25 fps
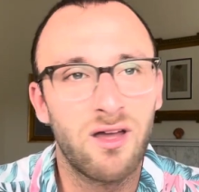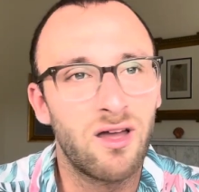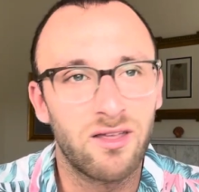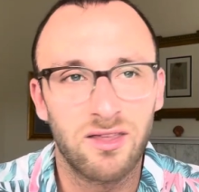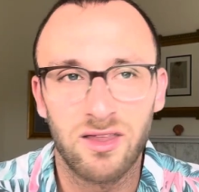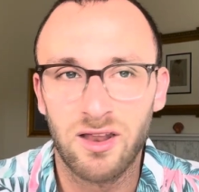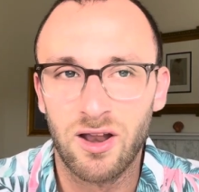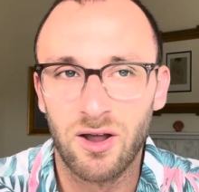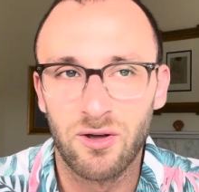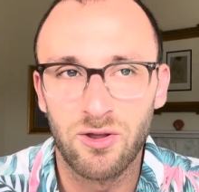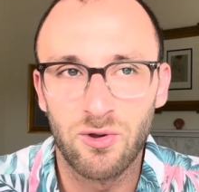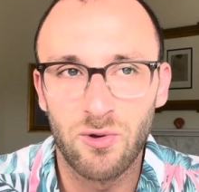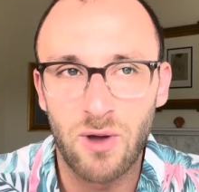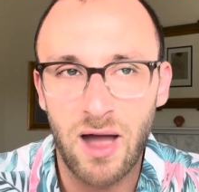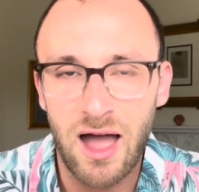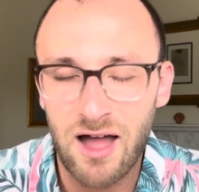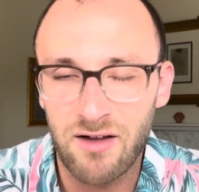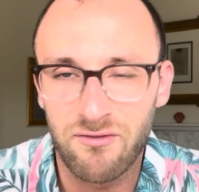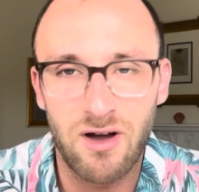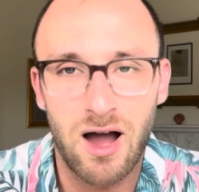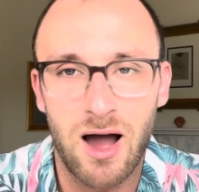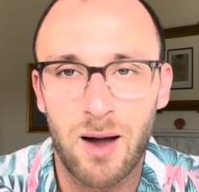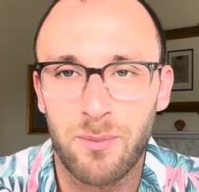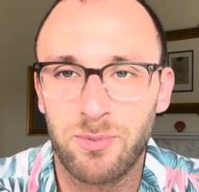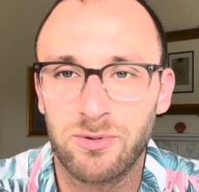You know, you
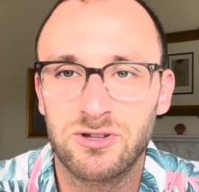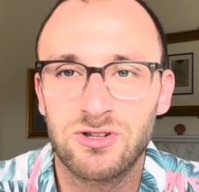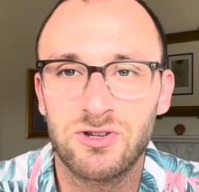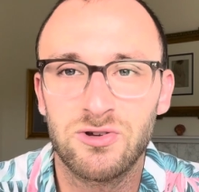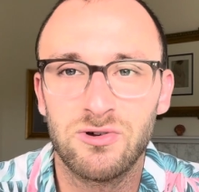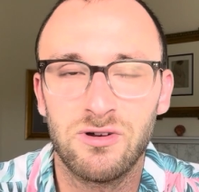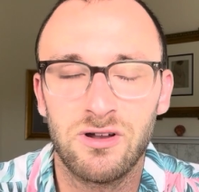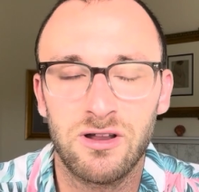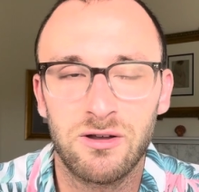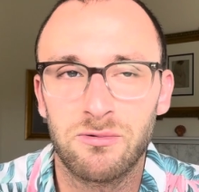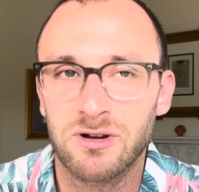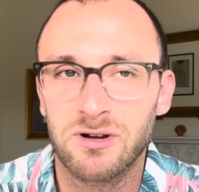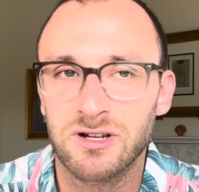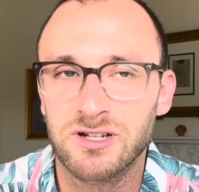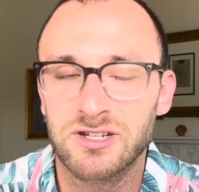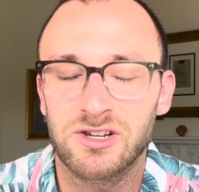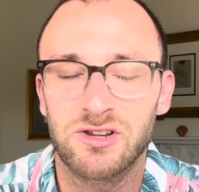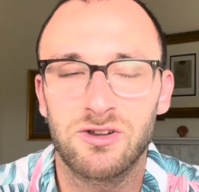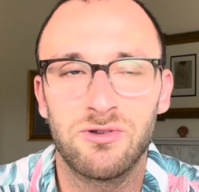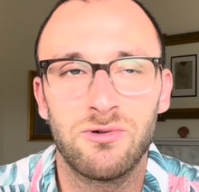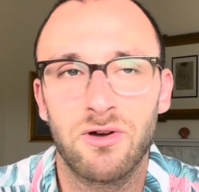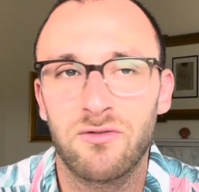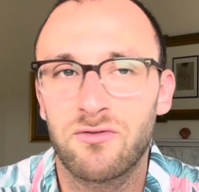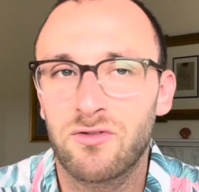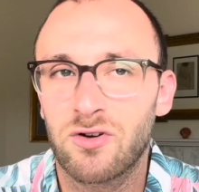have opportunity risk,
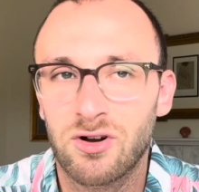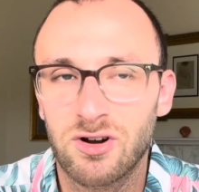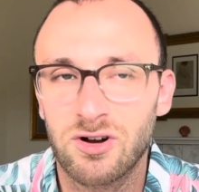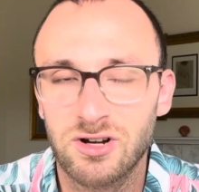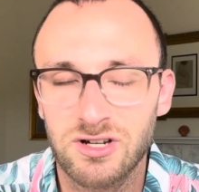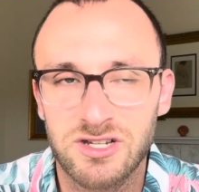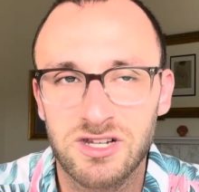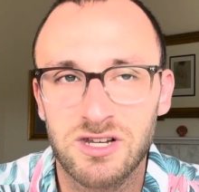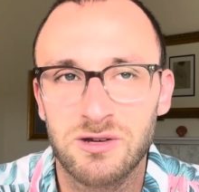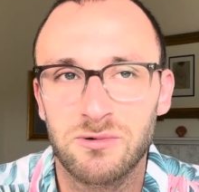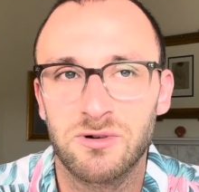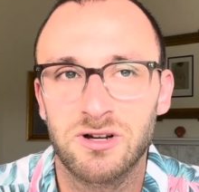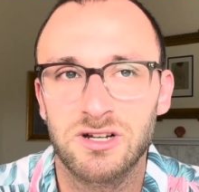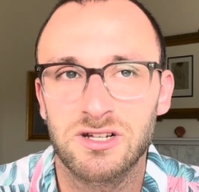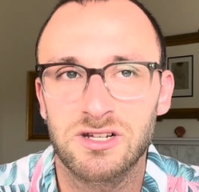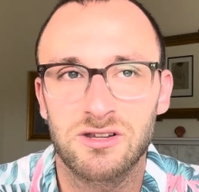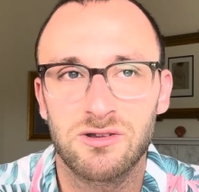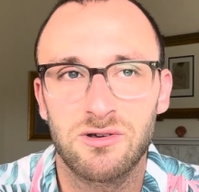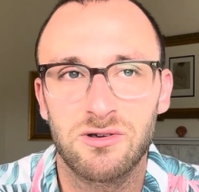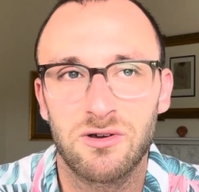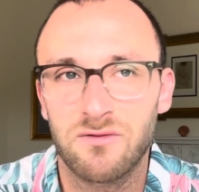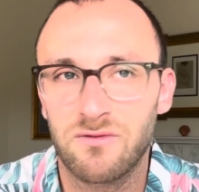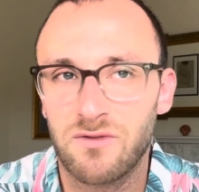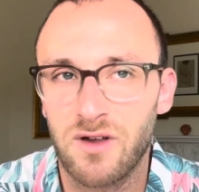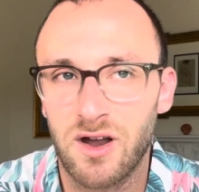you have currency risk,
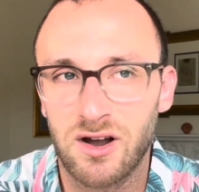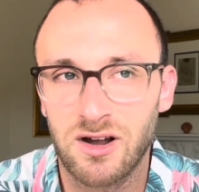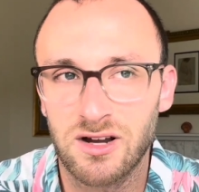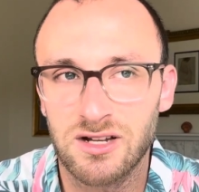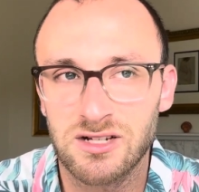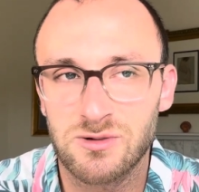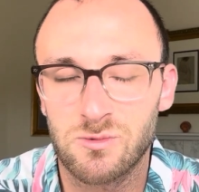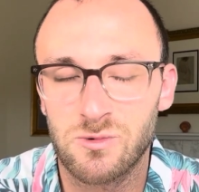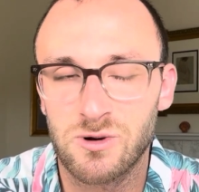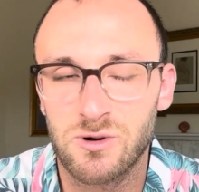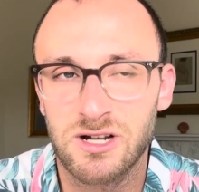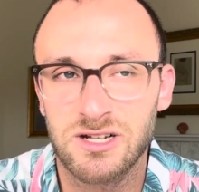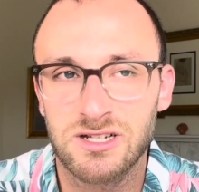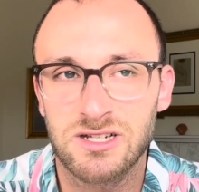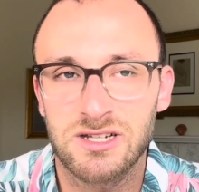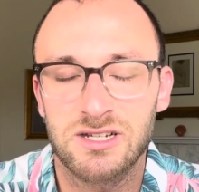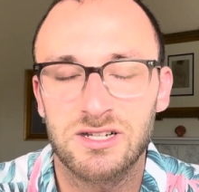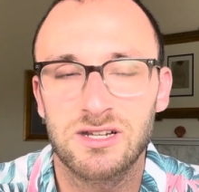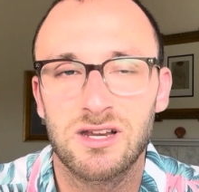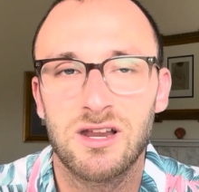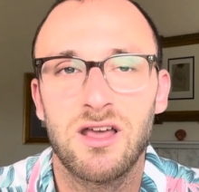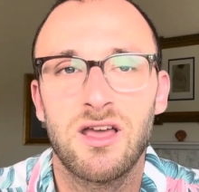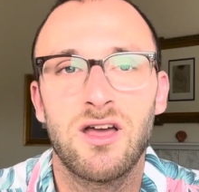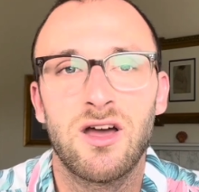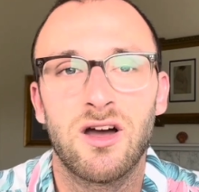you have various
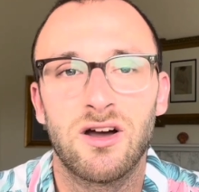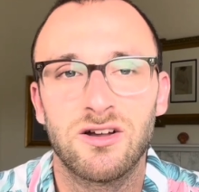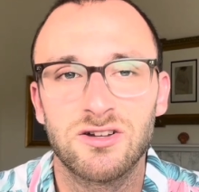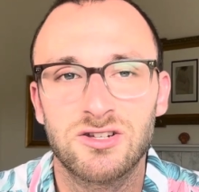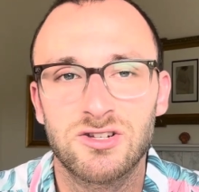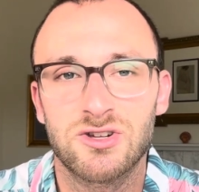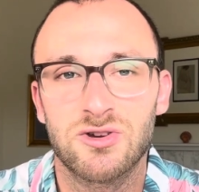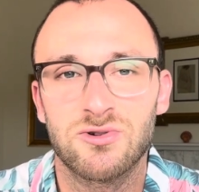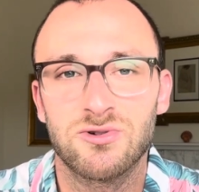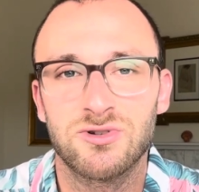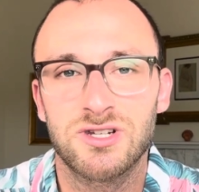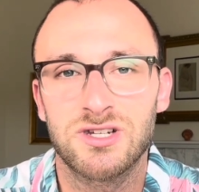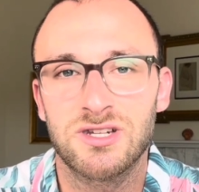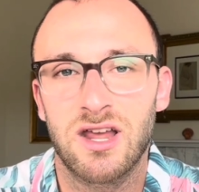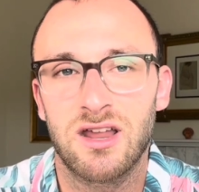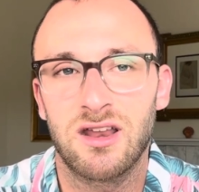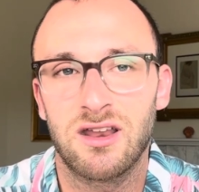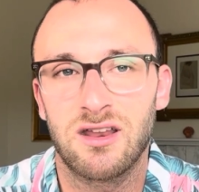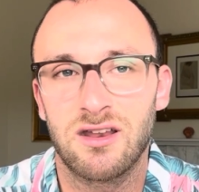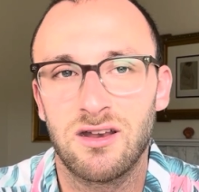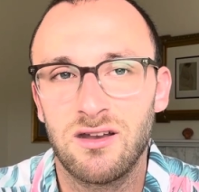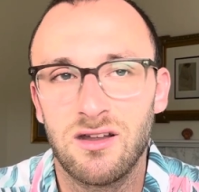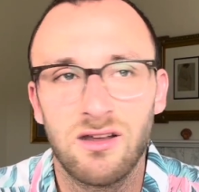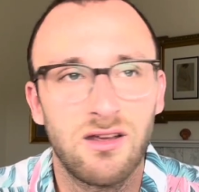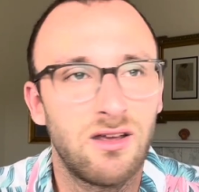risks
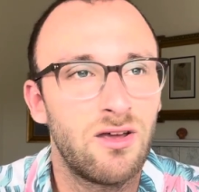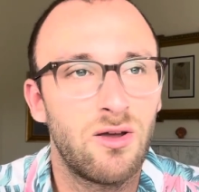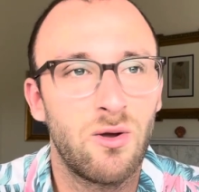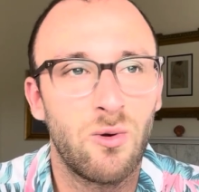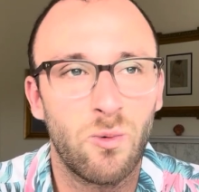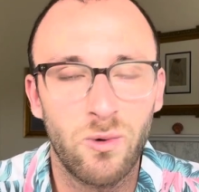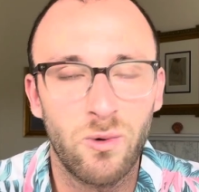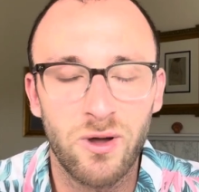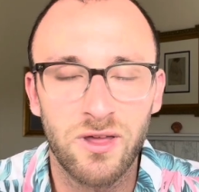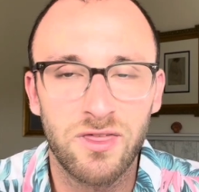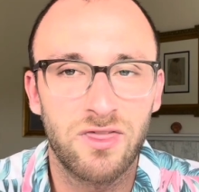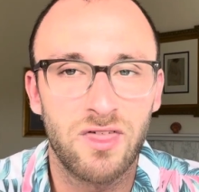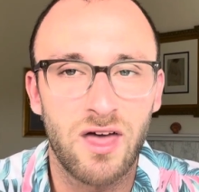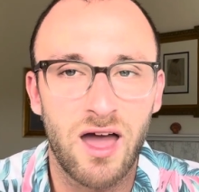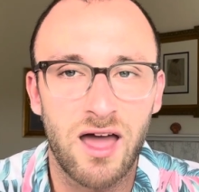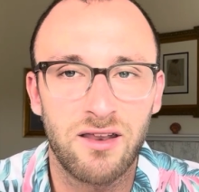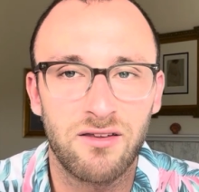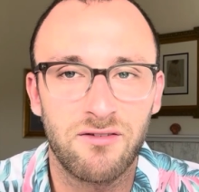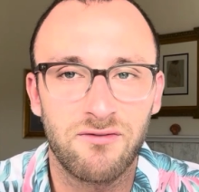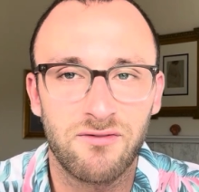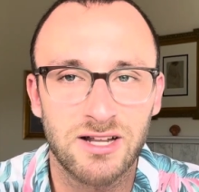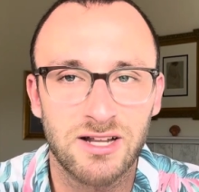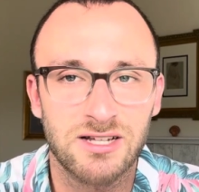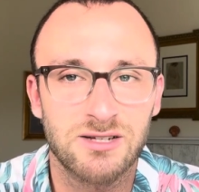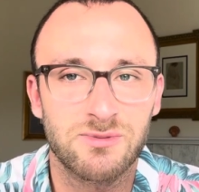associated with that
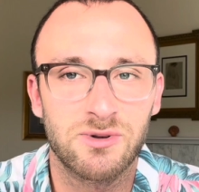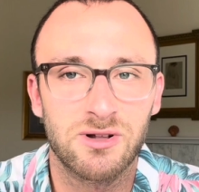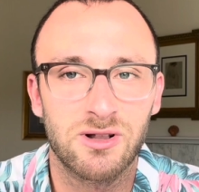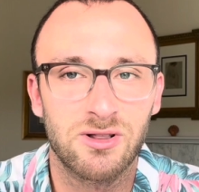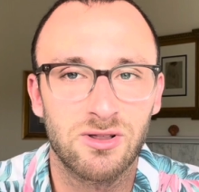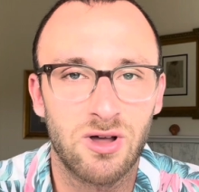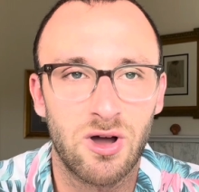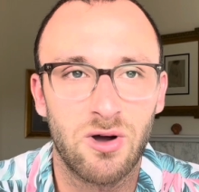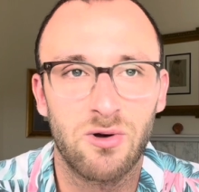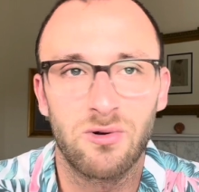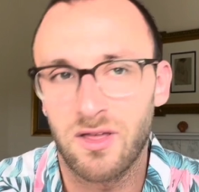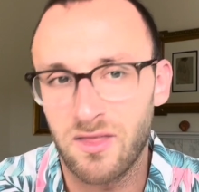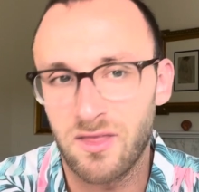investment alone.